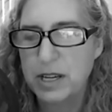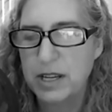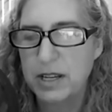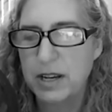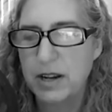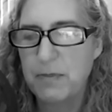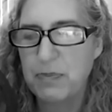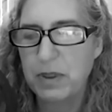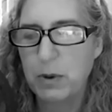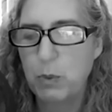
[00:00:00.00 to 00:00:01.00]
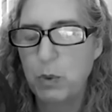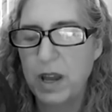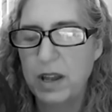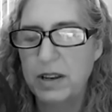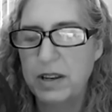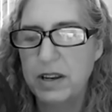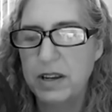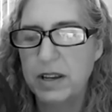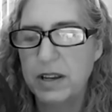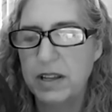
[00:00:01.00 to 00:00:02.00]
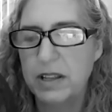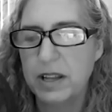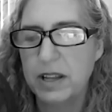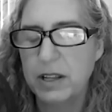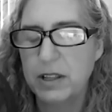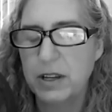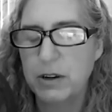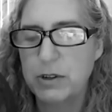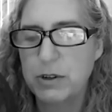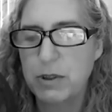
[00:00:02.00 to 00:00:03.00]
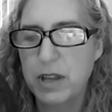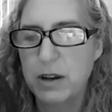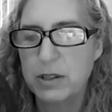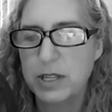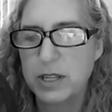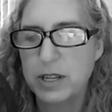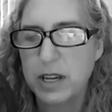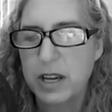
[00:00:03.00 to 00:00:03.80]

And when in, like, the year 2000,